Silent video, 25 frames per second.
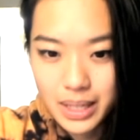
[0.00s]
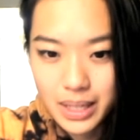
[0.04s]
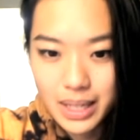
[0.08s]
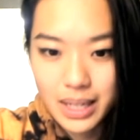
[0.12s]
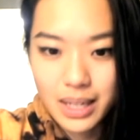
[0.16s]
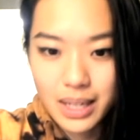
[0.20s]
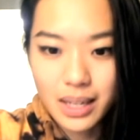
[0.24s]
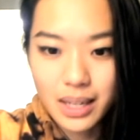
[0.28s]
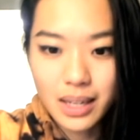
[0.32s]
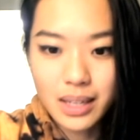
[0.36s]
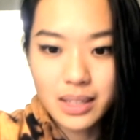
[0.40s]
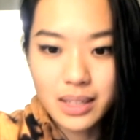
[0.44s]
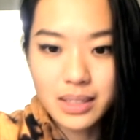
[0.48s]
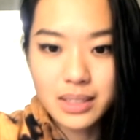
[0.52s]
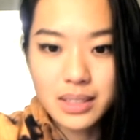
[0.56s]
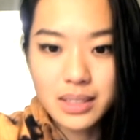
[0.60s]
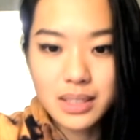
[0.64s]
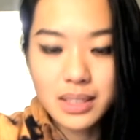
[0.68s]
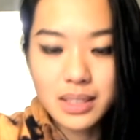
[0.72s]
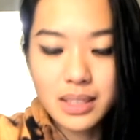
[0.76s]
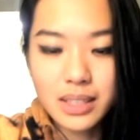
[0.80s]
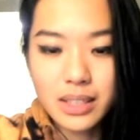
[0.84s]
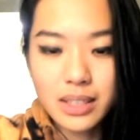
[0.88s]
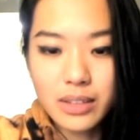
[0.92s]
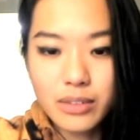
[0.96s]

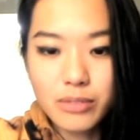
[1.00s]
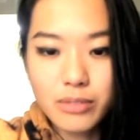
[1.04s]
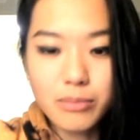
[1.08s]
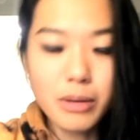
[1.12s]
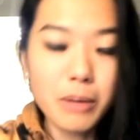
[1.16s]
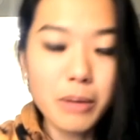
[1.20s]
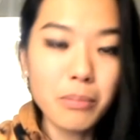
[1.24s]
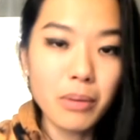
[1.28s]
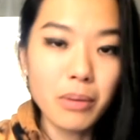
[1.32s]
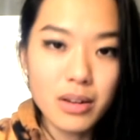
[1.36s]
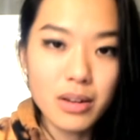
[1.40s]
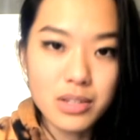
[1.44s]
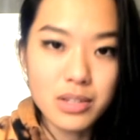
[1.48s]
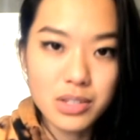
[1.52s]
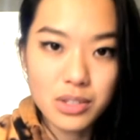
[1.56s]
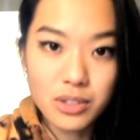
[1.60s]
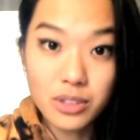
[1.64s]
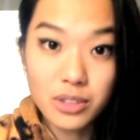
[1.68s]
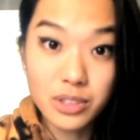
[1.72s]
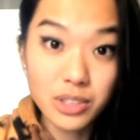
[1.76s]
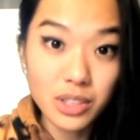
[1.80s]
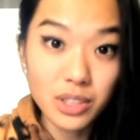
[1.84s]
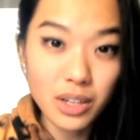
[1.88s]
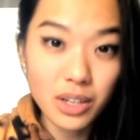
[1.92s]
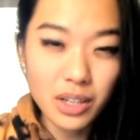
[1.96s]
And if my pawns are
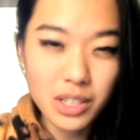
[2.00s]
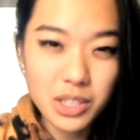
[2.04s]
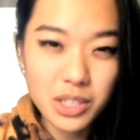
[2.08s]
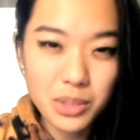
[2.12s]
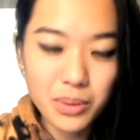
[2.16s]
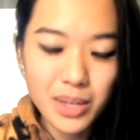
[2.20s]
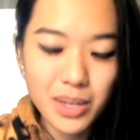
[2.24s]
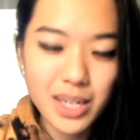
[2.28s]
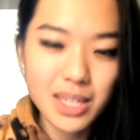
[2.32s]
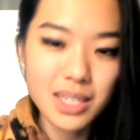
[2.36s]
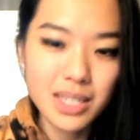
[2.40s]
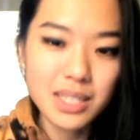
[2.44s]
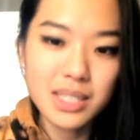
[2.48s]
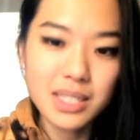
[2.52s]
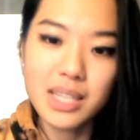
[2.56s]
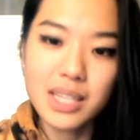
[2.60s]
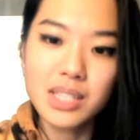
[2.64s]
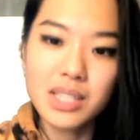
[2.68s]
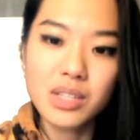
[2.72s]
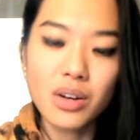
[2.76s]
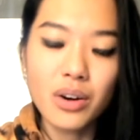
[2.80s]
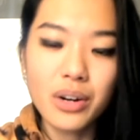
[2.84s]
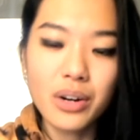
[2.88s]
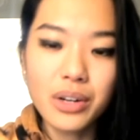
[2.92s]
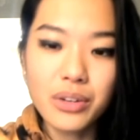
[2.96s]
on dark squares,
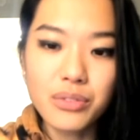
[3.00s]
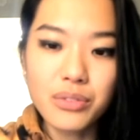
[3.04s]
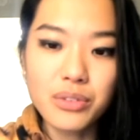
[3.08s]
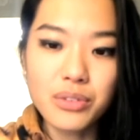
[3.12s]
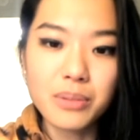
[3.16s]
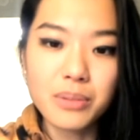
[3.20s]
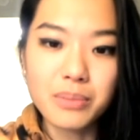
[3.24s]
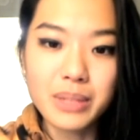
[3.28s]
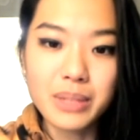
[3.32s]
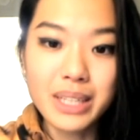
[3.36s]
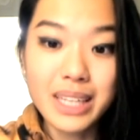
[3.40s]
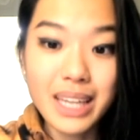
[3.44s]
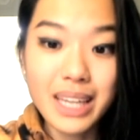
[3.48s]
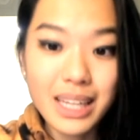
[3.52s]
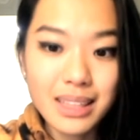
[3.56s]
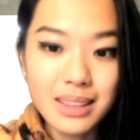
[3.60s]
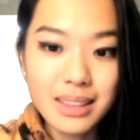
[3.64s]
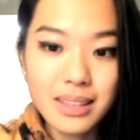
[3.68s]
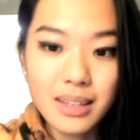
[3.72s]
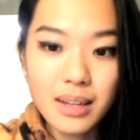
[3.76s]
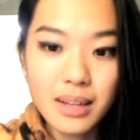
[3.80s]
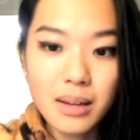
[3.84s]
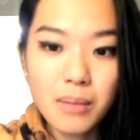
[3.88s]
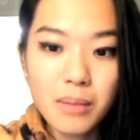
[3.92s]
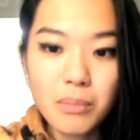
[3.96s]
it's harder for him to
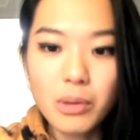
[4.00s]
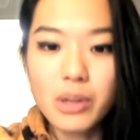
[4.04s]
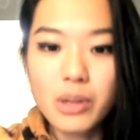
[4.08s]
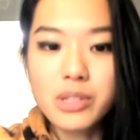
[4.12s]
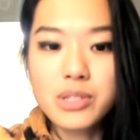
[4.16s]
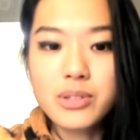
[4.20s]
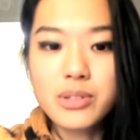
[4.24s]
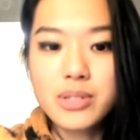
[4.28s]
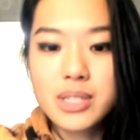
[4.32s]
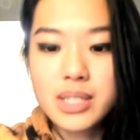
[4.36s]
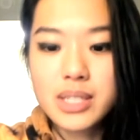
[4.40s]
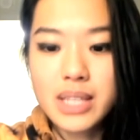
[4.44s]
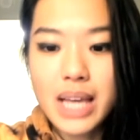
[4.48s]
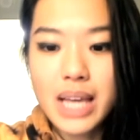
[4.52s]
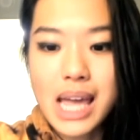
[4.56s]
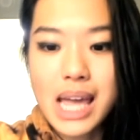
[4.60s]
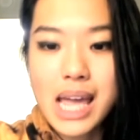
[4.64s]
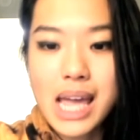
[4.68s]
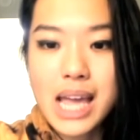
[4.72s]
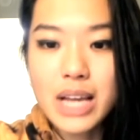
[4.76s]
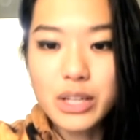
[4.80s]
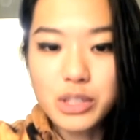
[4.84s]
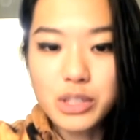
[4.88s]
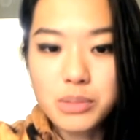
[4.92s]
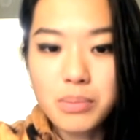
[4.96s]
get them. Also, his
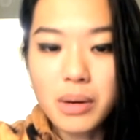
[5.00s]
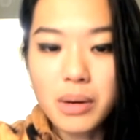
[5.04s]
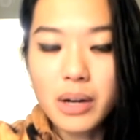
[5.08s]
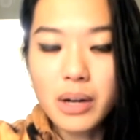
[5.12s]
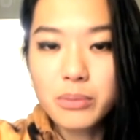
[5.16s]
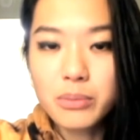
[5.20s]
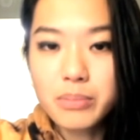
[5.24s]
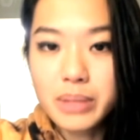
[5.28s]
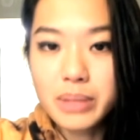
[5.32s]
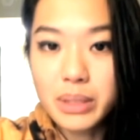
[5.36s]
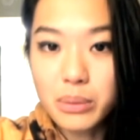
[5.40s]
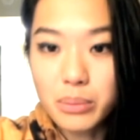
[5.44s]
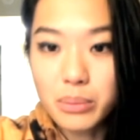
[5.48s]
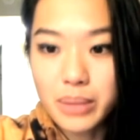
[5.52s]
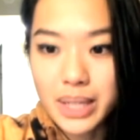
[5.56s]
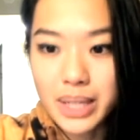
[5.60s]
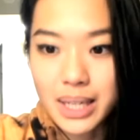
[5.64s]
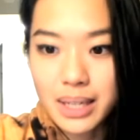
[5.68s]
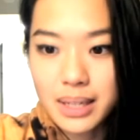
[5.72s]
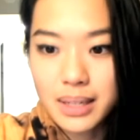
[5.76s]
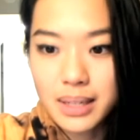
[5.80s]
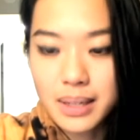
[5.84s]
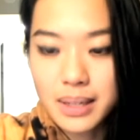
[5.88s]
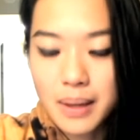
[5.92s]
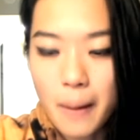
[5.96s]
h pawn would be weak.